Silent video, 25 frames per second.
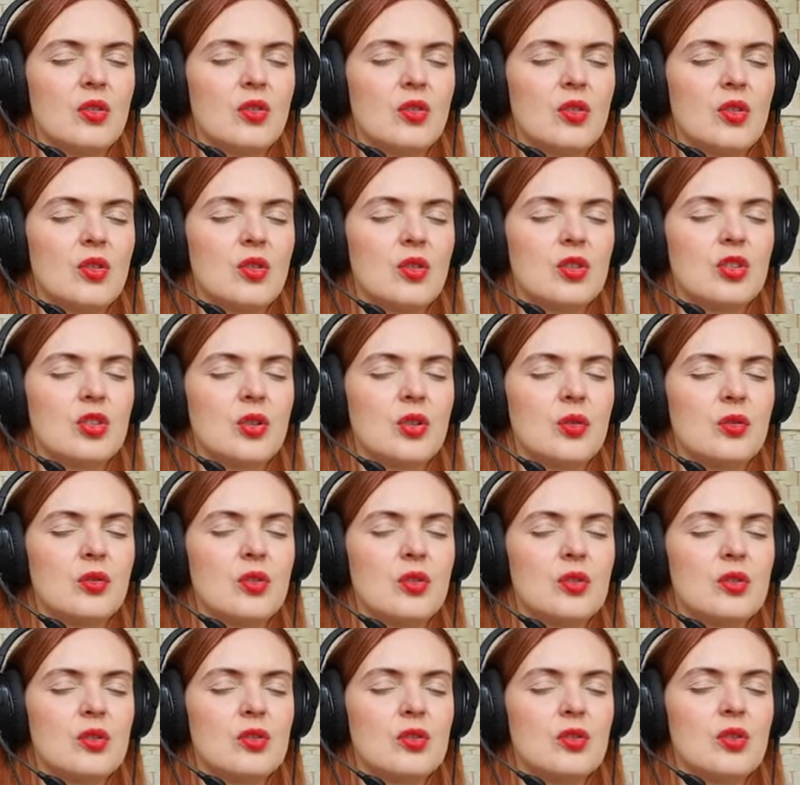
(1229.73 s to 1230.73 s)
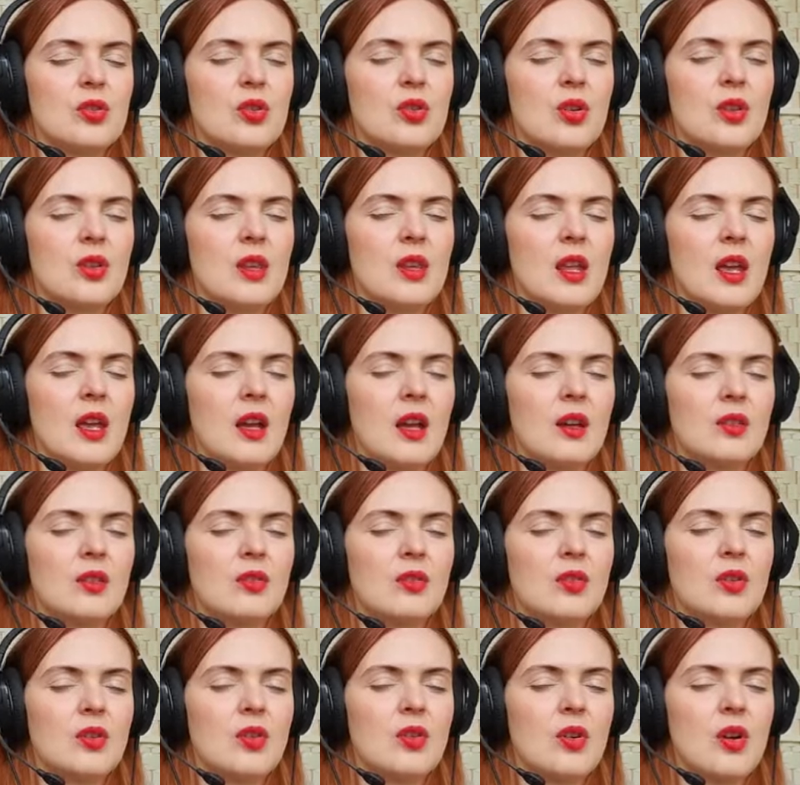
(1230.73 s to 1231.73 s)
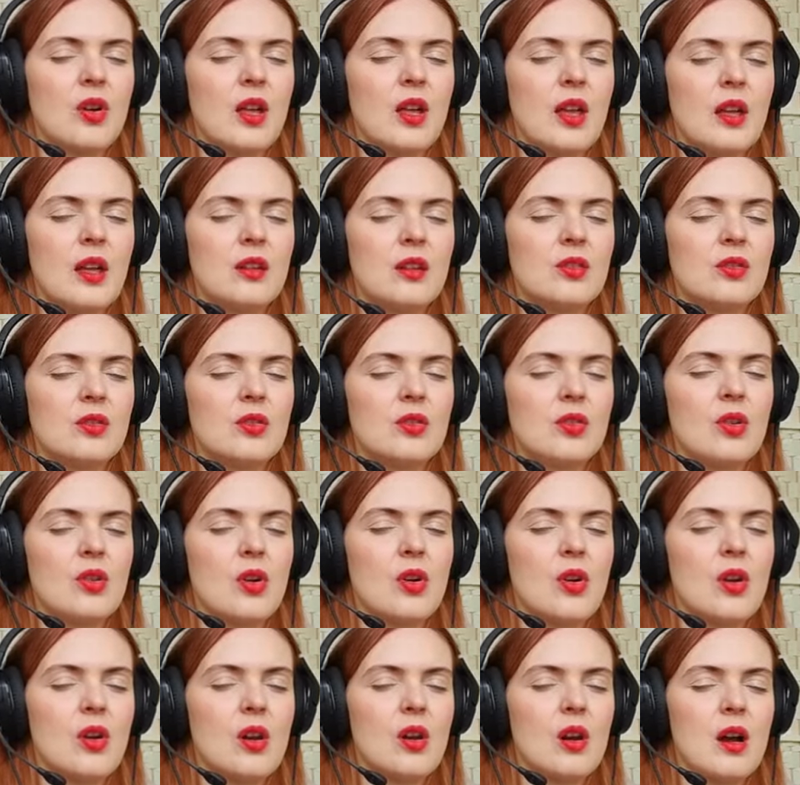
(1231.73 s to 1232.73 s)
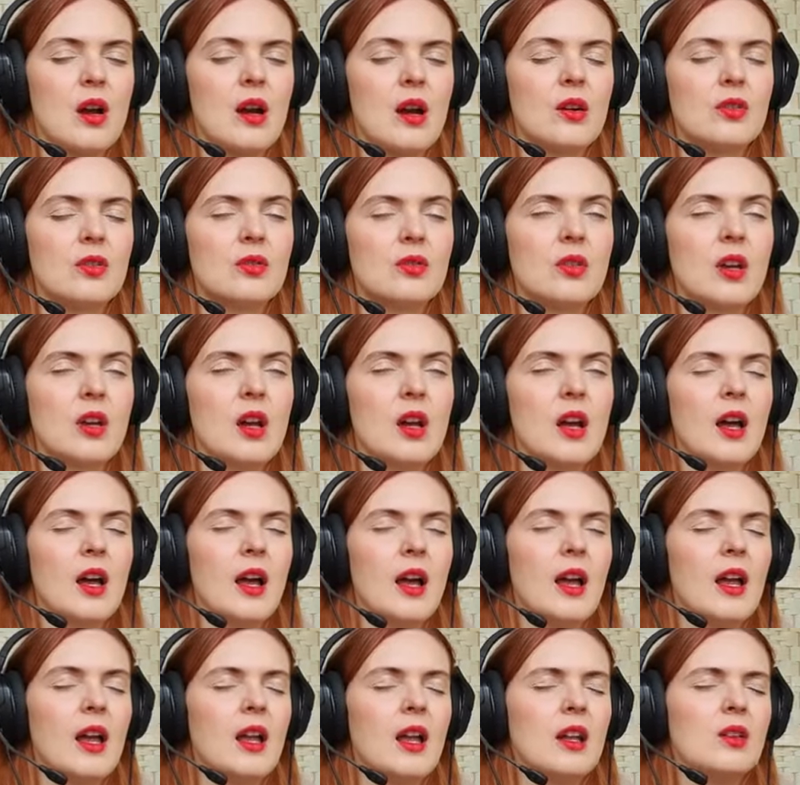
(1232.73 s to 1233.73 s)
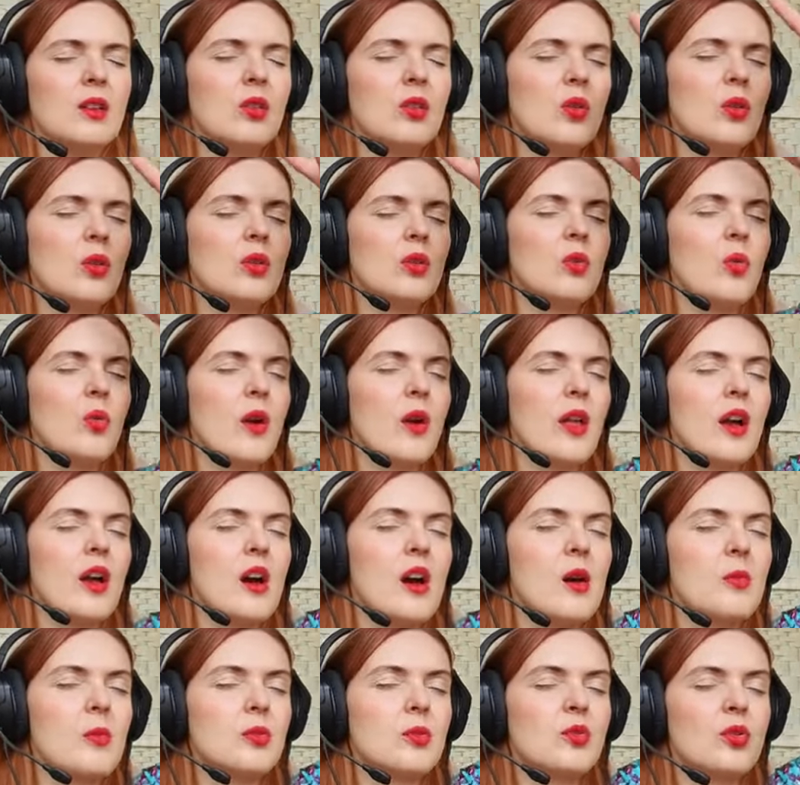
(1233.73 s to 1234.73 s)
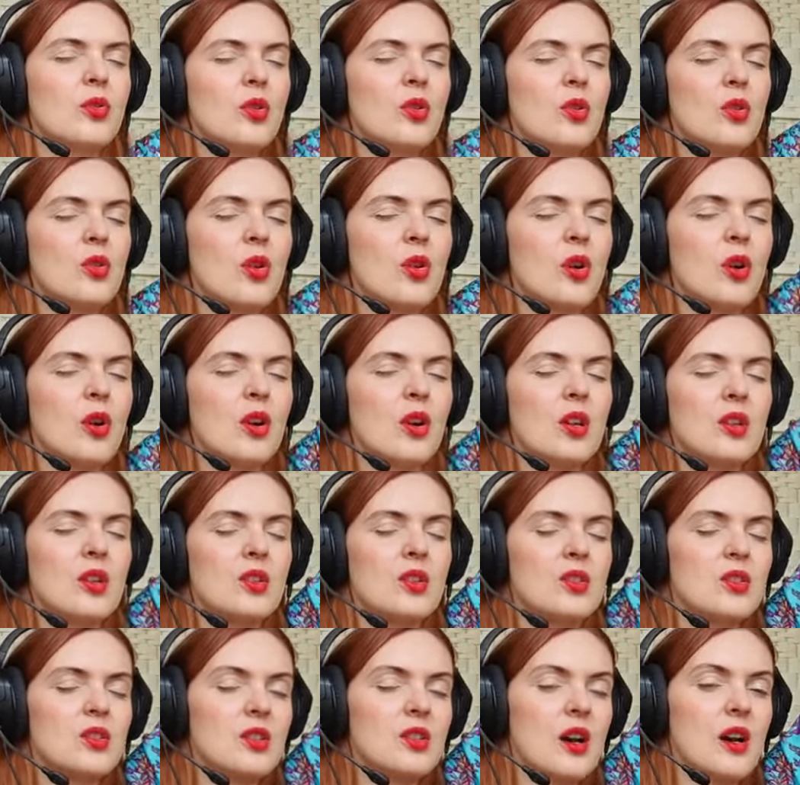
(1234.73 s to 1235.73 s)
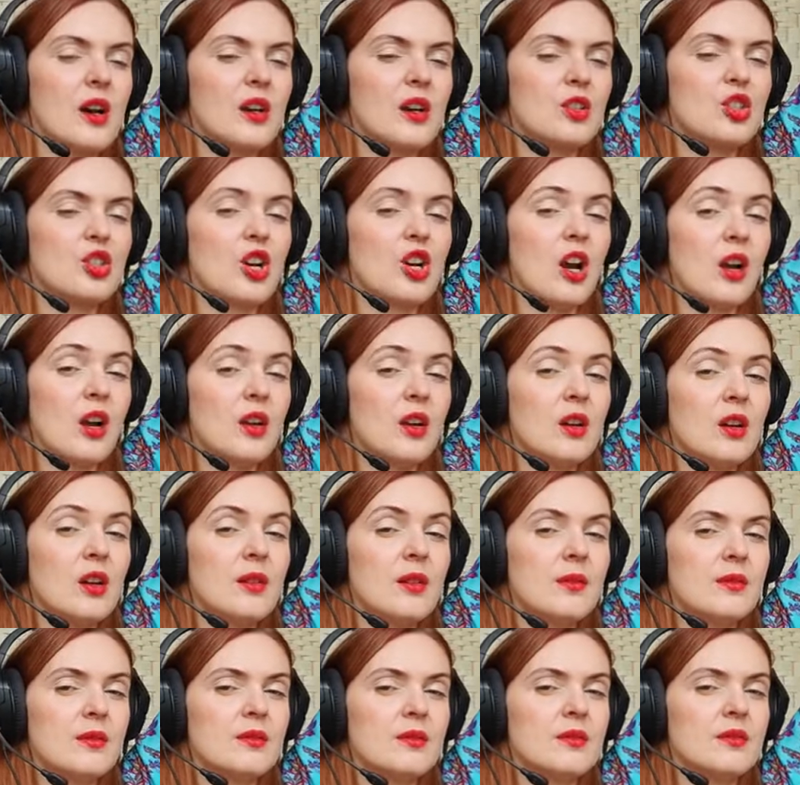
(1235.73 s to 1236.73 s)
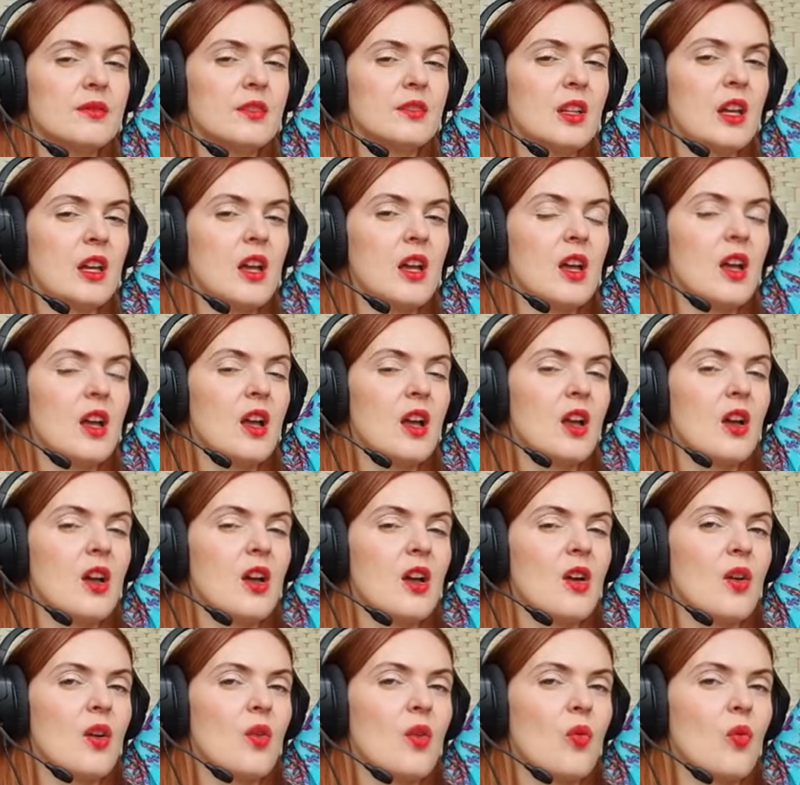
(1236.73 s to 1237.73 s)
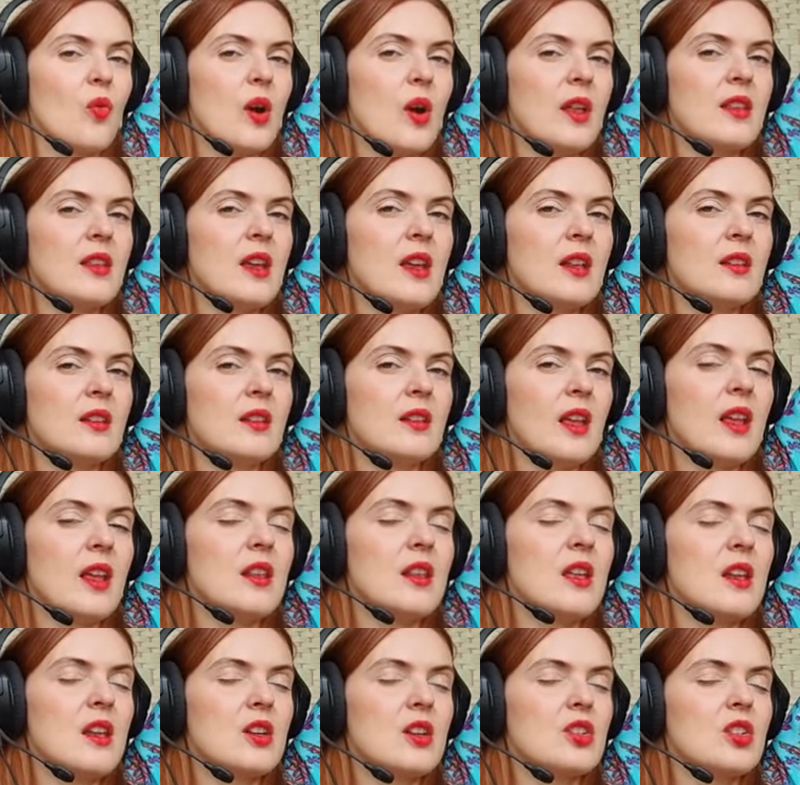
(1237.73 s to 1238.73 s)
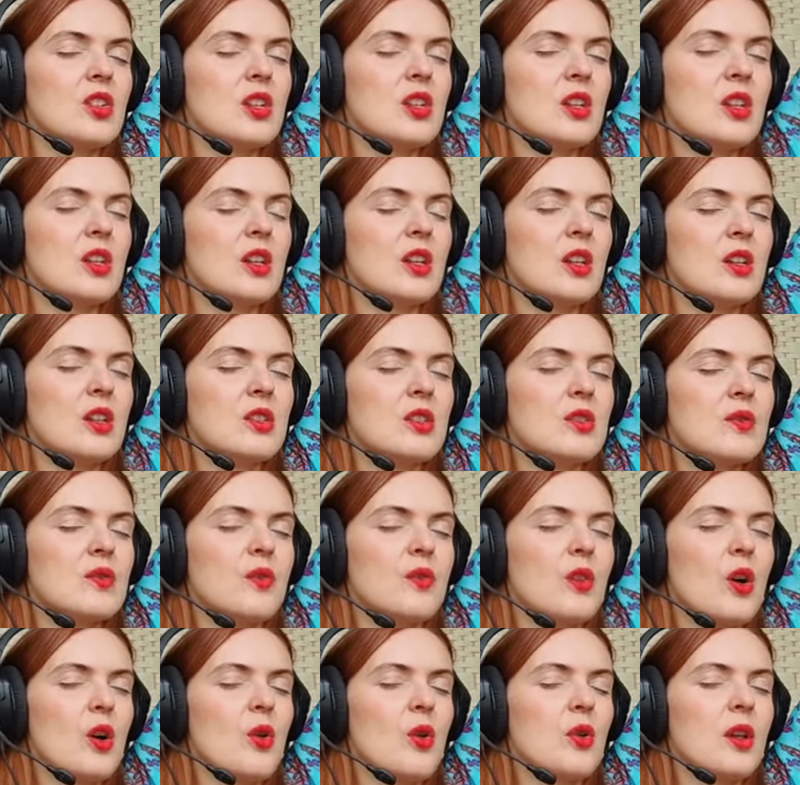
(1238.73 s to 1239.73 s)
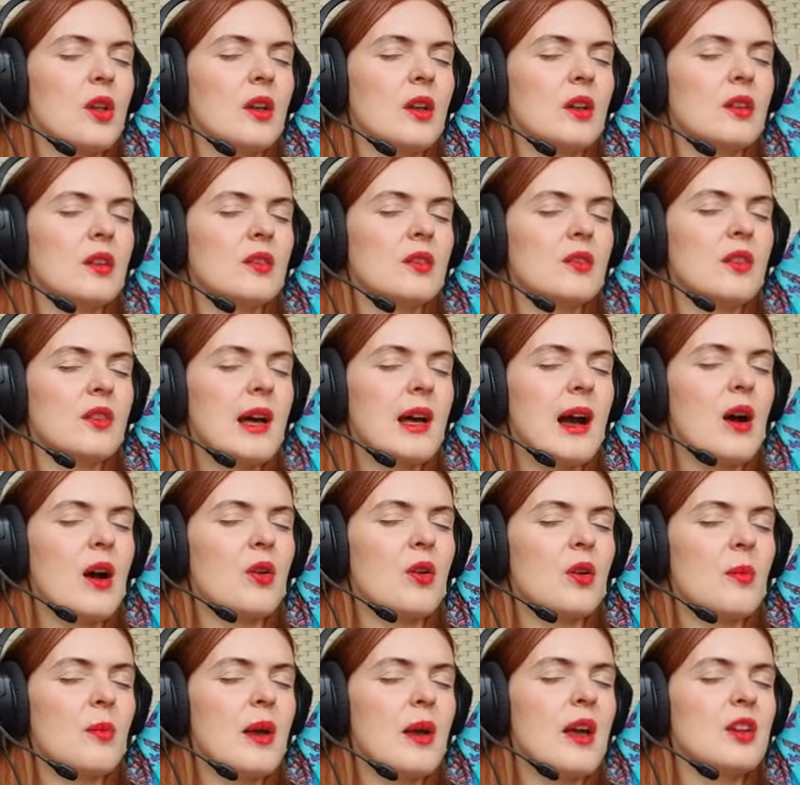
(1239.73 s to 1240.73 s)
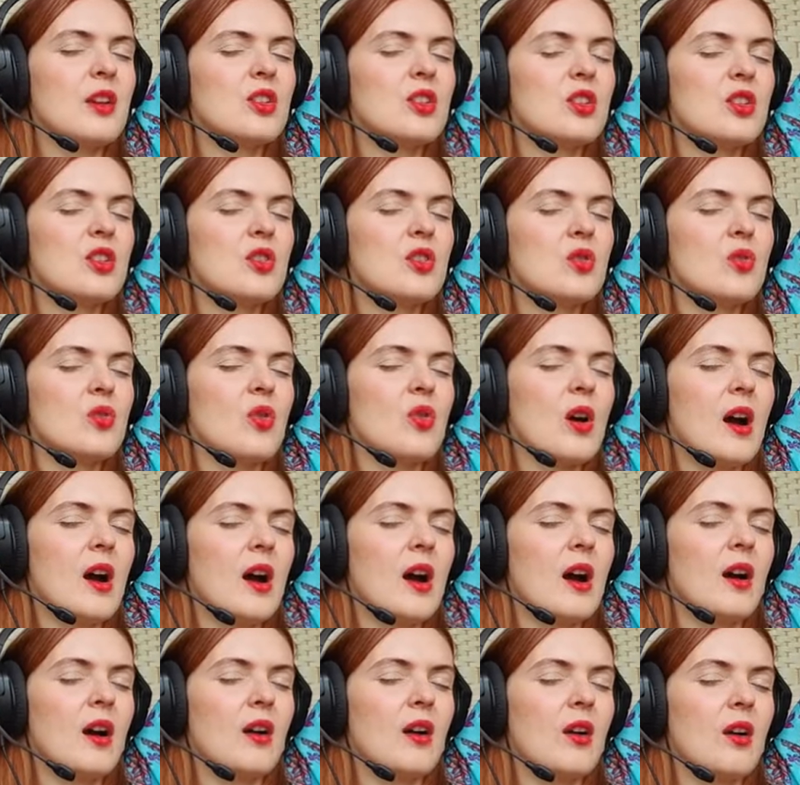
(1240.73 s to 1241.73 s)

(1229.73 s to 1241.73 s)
to your shoulders, to your neck, to your head, to your crown, and all the way up to your star chakra where that energy is flowing. Now imagine you are